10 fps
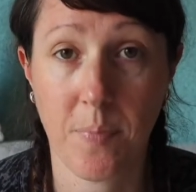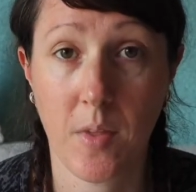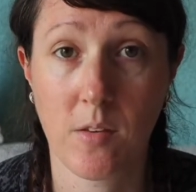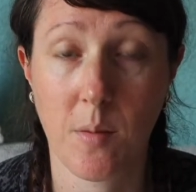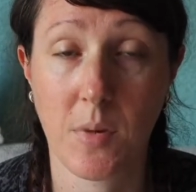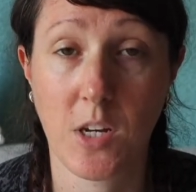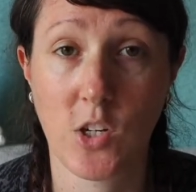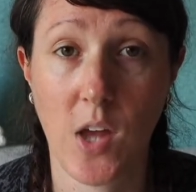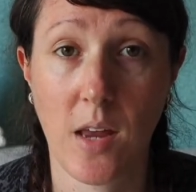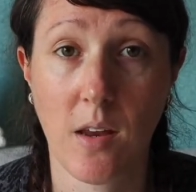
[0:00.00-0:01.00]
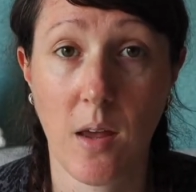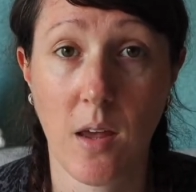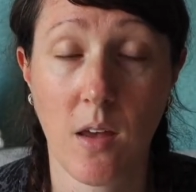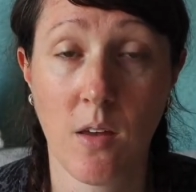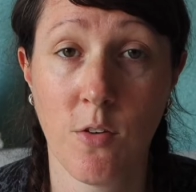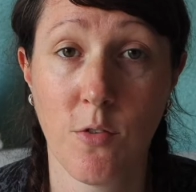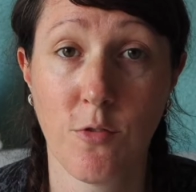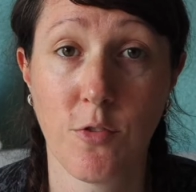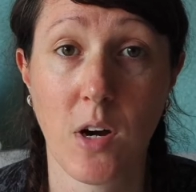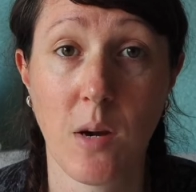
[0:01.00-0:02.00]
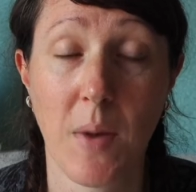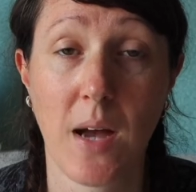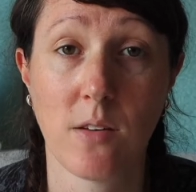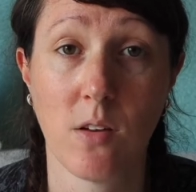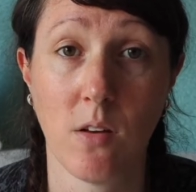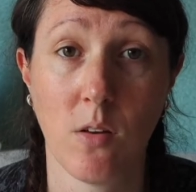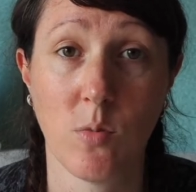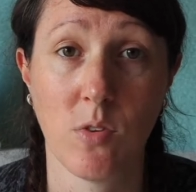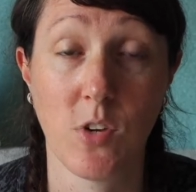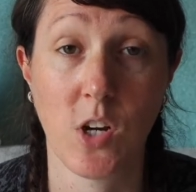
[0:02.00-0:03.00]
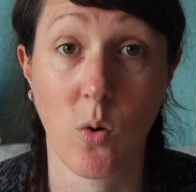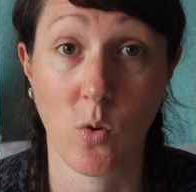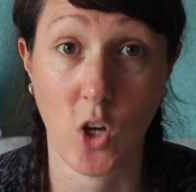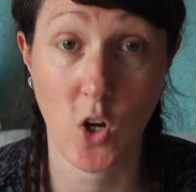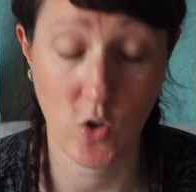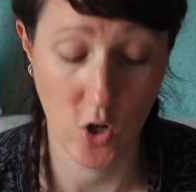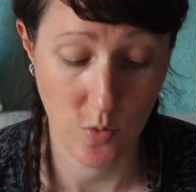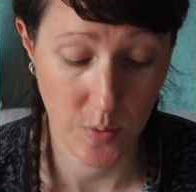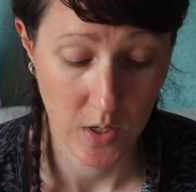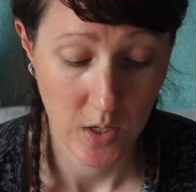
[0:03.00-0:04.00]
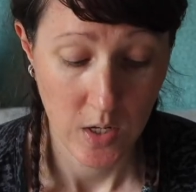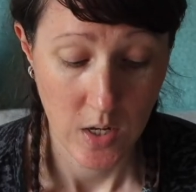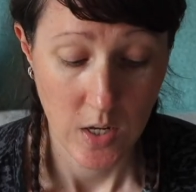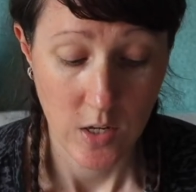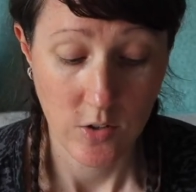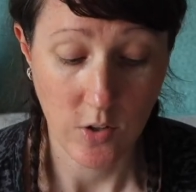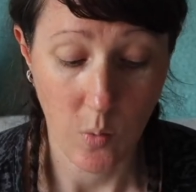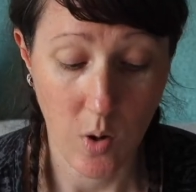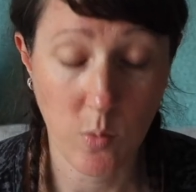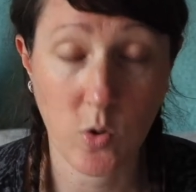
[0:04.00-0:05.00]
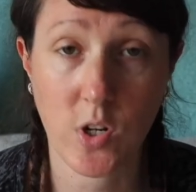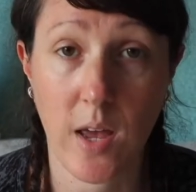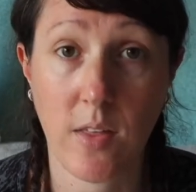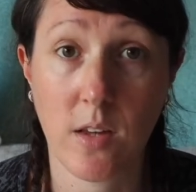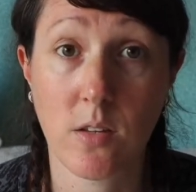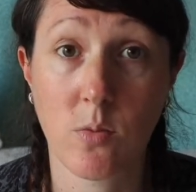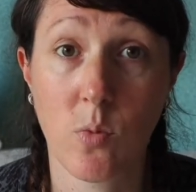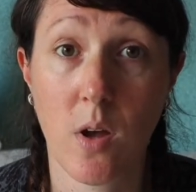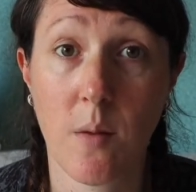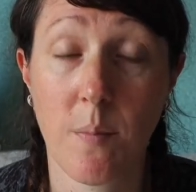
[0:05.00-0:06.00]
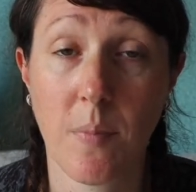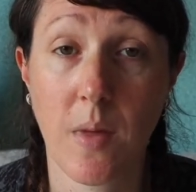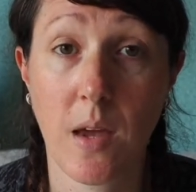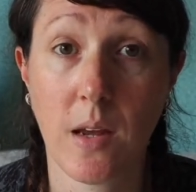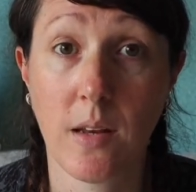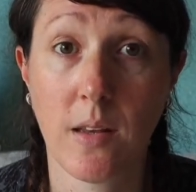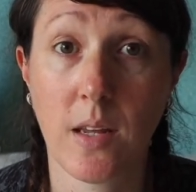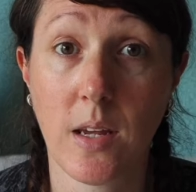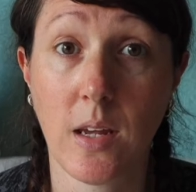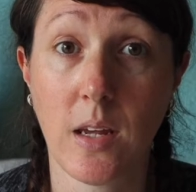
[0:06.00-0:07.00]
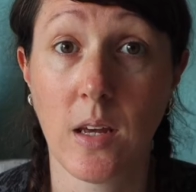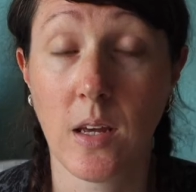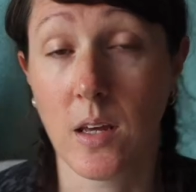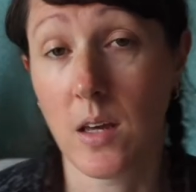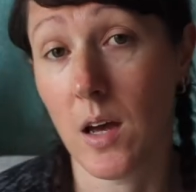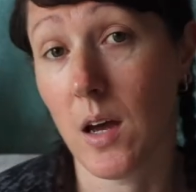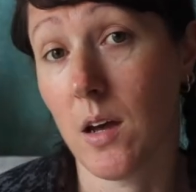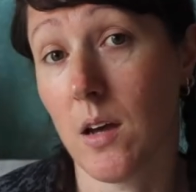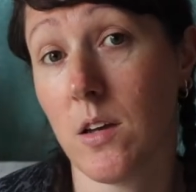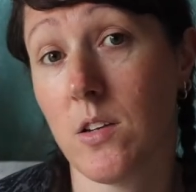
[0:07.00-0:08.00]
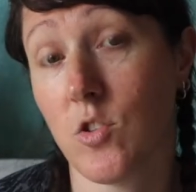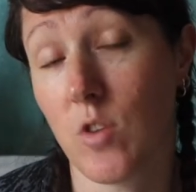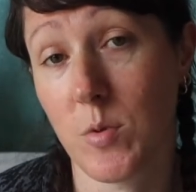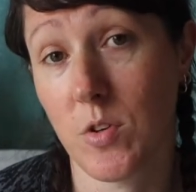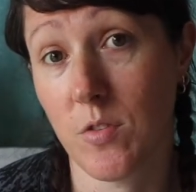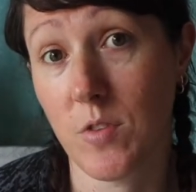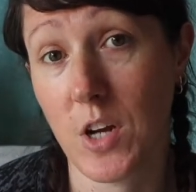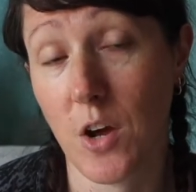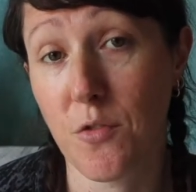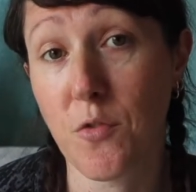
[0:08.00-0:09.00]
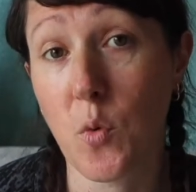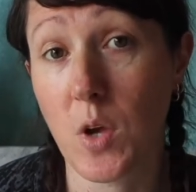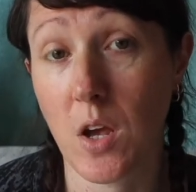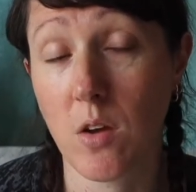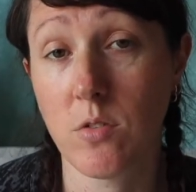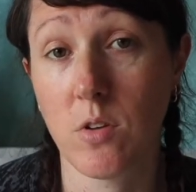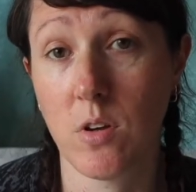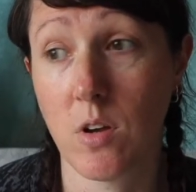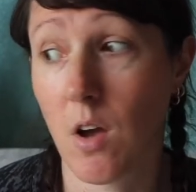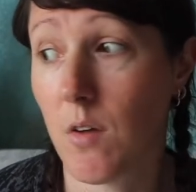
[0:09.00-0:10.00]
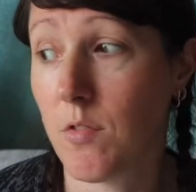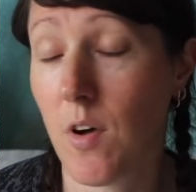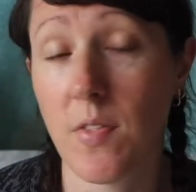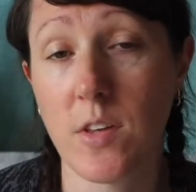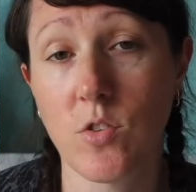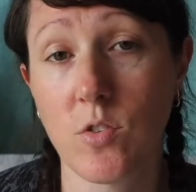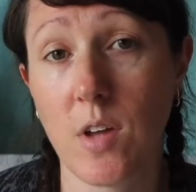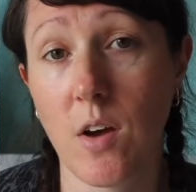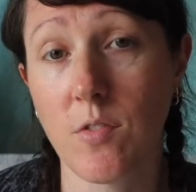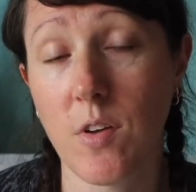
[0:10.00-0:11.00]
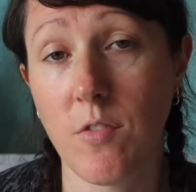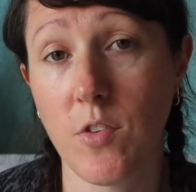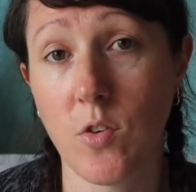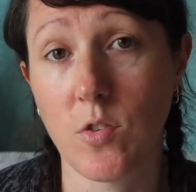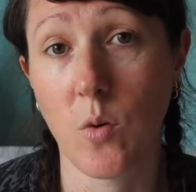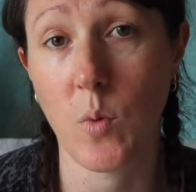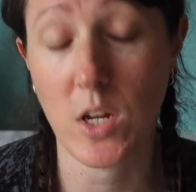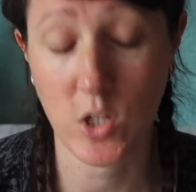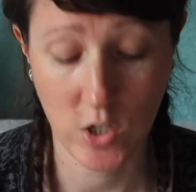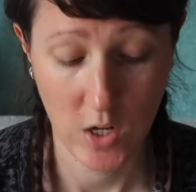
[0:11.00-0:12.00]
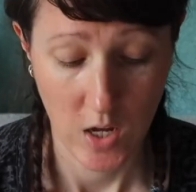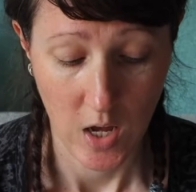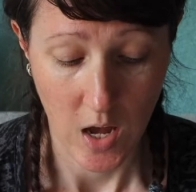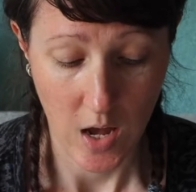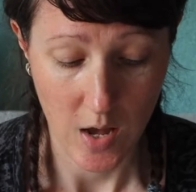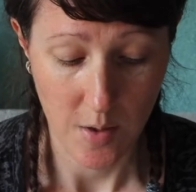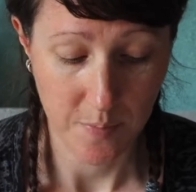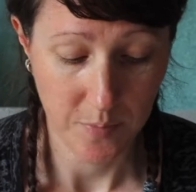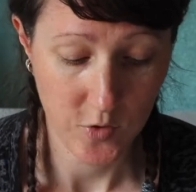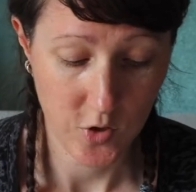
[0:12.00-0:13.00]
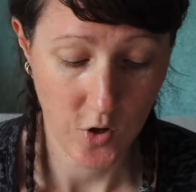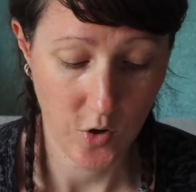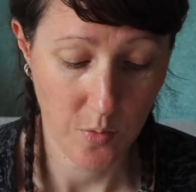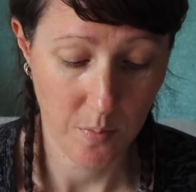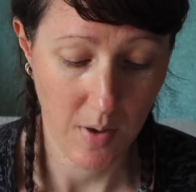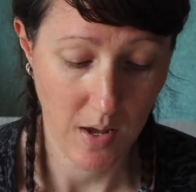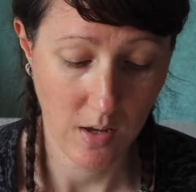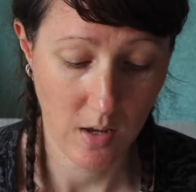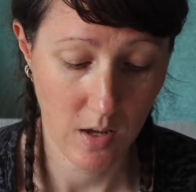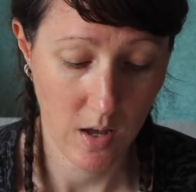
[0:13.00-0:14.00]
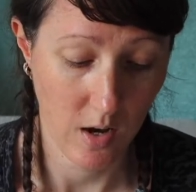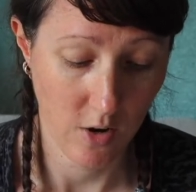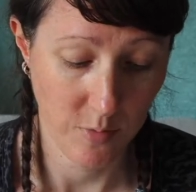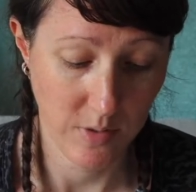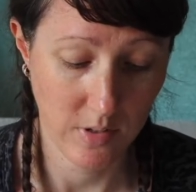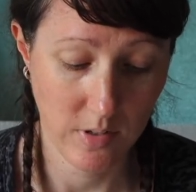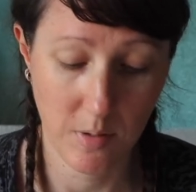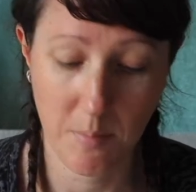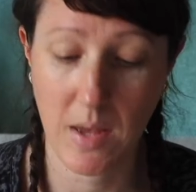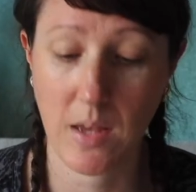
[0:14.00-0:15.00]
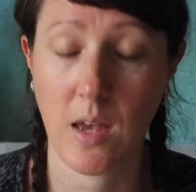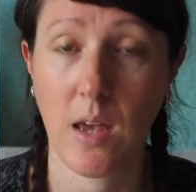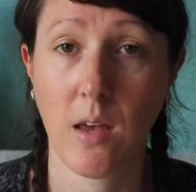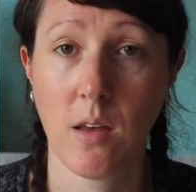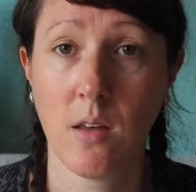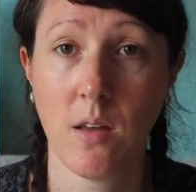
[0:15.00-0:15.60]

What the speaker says: somebody shared a free pattern that was a video on YouTube, so I will share this in the description of the video for you, so you can go and find this yourself if you so wish, to make. And I've been sitting and making,